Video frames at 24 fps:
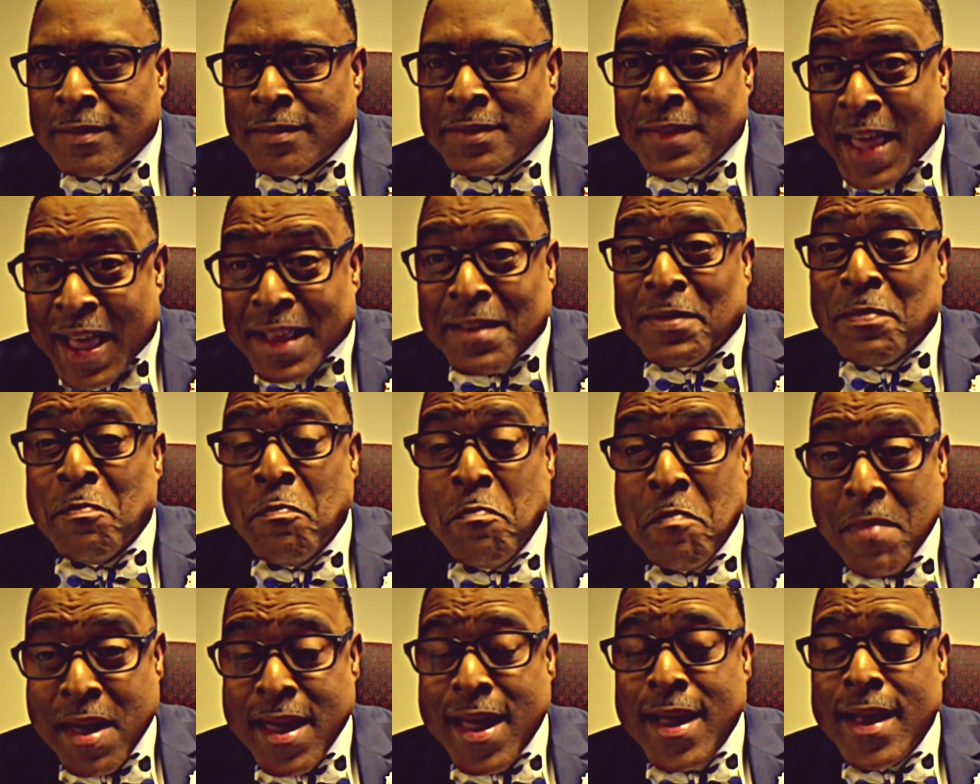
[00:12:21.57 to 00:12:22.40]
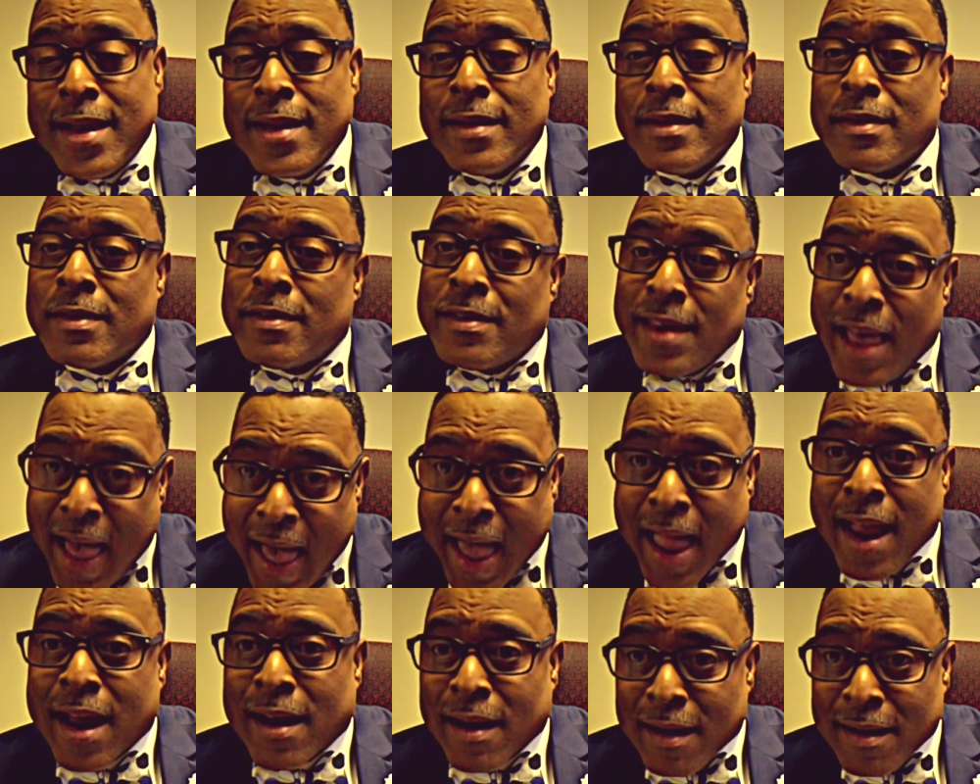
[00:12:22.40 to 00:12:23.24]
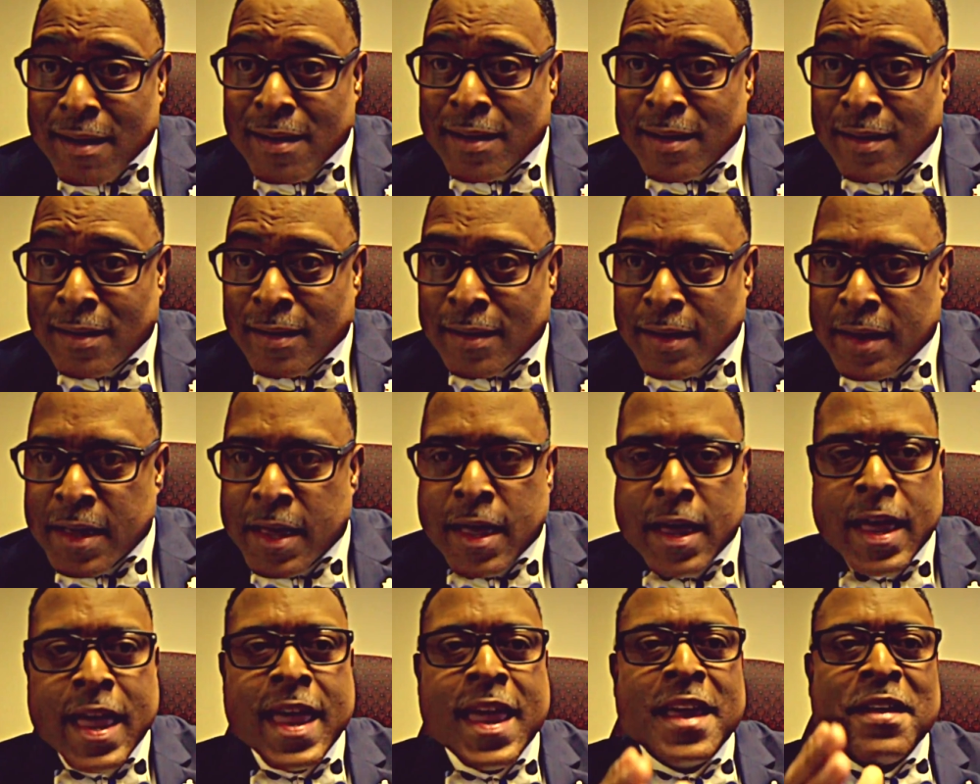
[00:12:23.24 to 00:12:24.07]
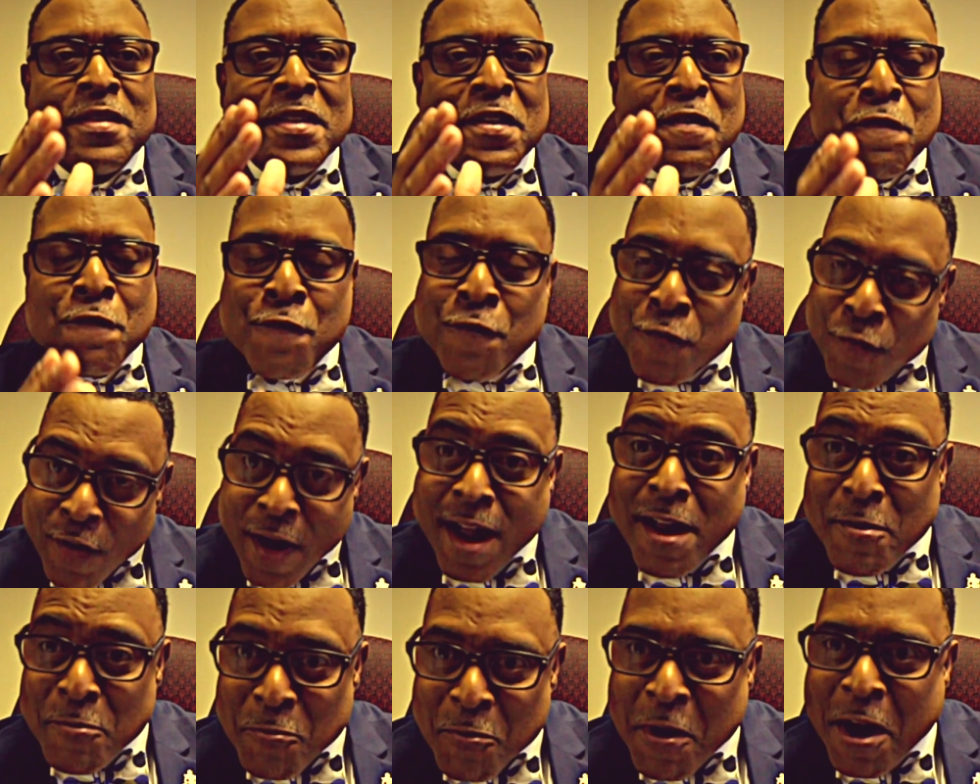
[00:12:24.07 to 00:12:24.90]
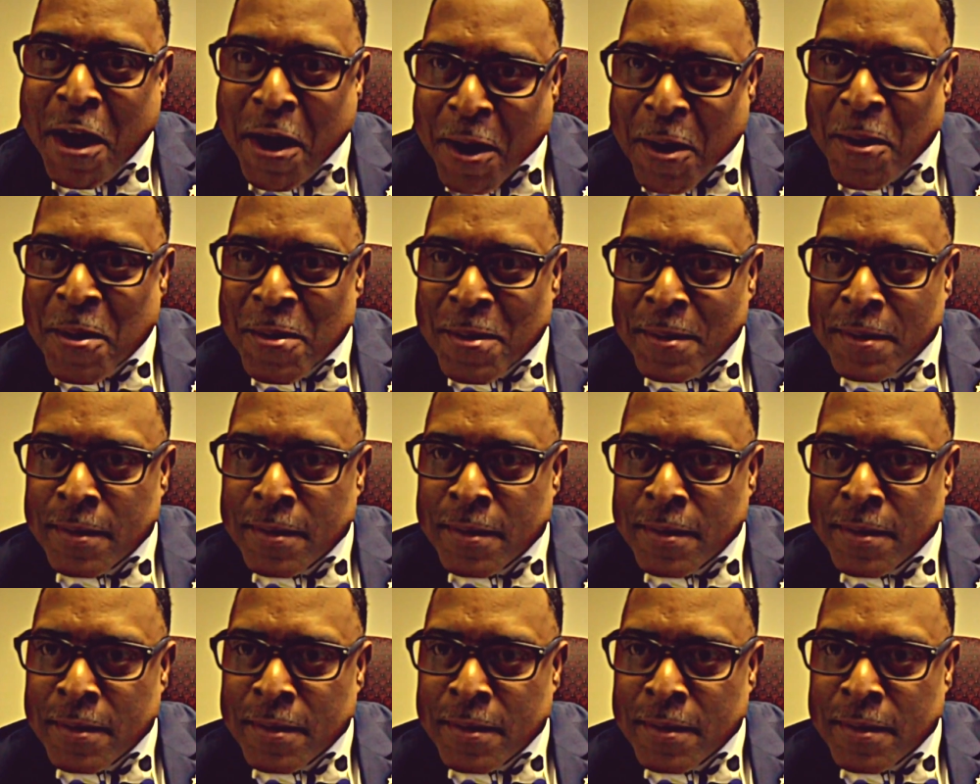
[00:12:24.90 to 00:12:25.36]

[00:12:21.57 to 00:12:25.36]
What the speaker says: That's Mick Jagger in the front row.